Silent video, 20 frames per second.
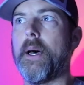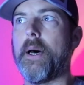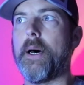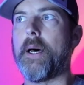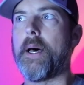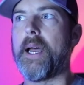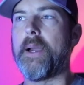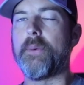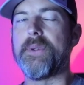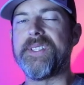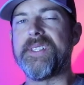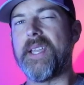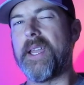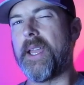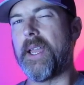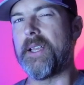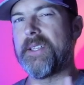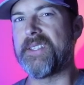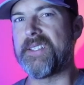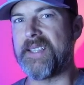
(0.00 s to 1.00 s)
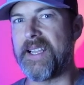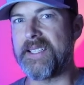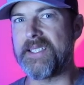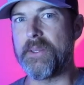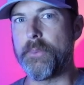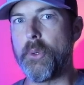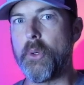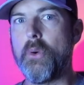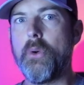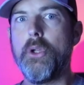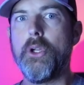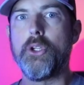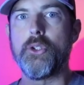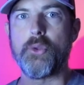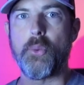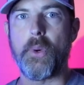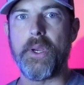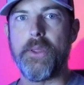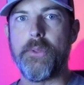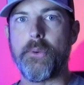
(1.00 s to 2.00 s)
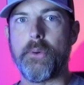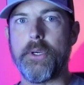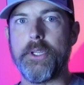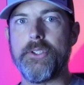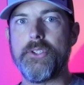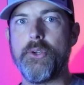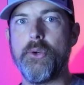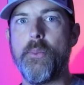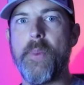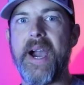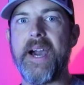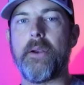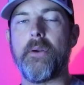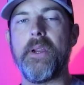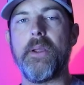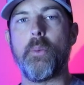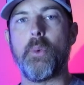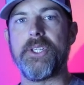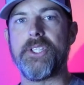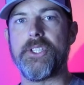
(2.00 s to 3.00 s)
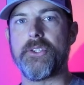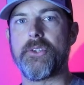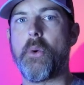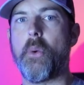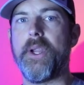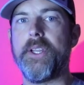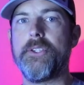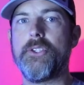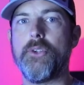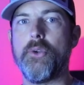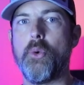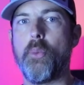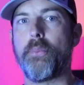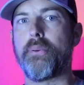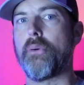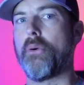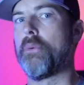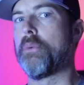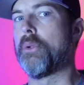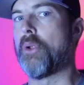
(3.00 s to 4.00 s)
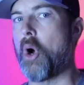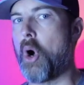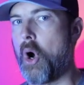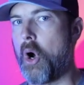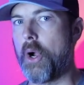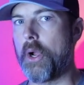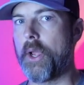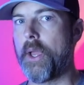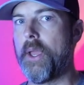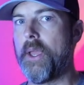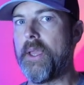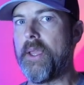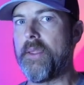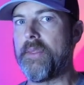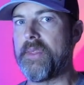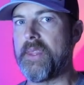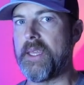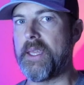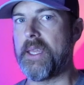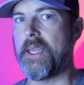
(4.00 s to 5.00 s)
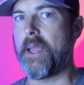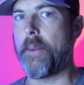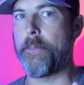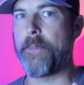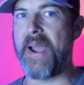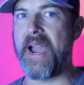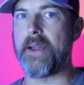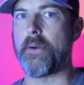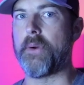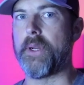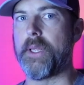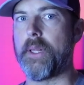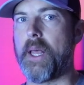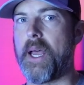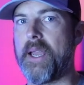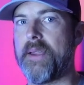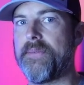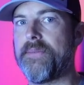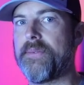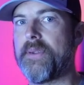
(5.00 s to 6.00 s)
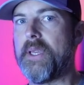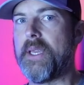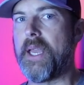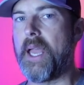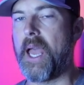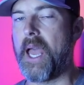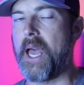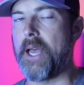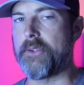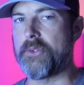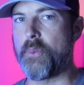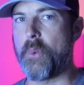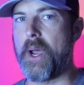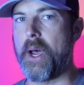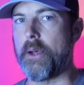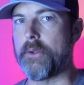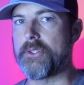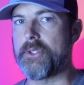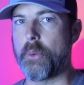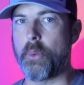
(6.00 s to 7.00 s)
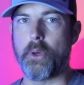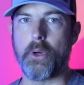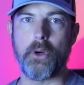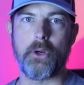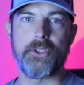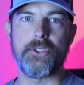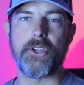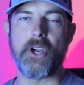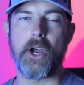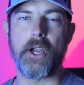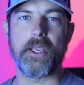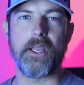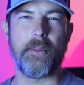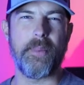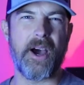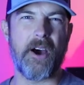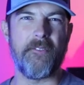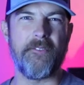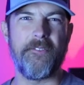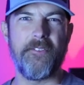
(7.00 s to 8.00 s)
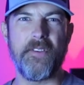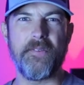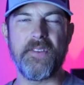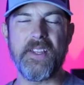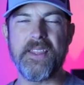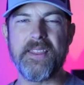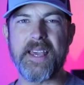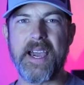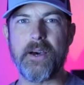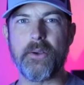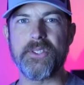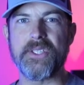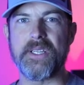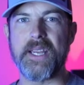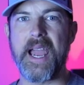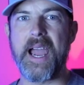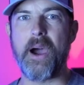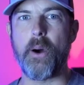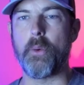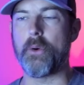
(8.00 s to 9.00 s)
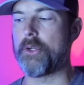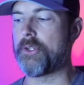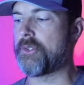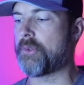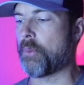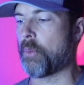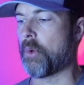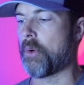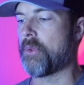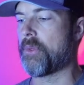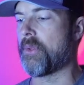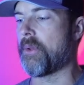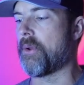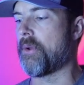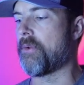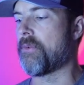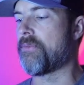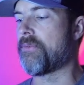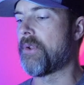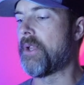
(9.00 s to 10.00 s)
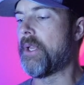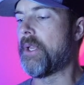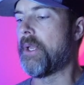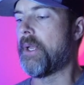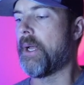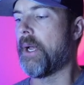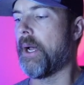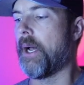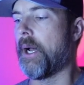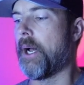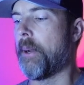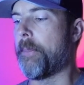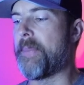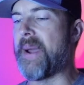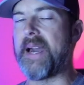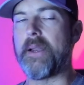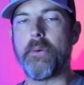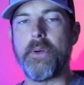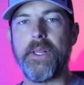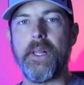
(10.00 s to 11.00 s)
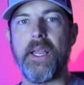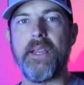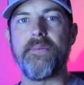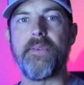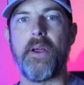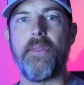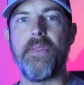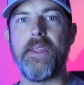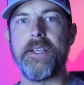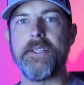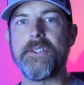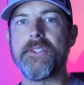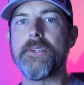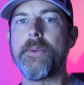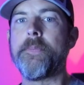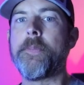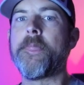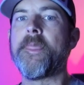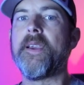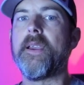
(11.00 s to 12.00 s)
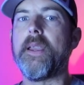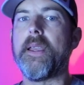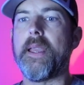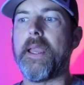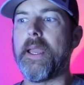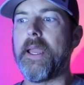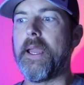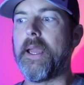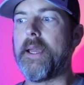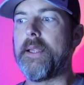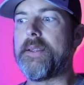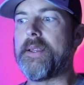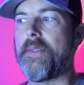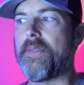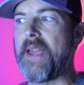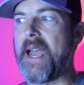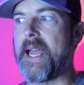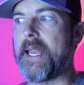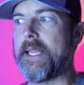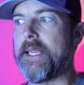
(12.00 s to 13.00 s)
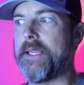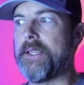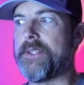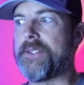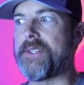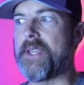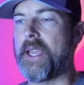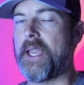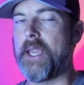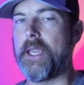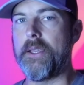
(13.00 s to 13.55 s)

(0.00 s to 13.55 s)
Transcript: I would say, accessible 2032 battery, which is going to prolong the battery life as well. So we're talking about 50,000 hours worth of battery life on this, and that is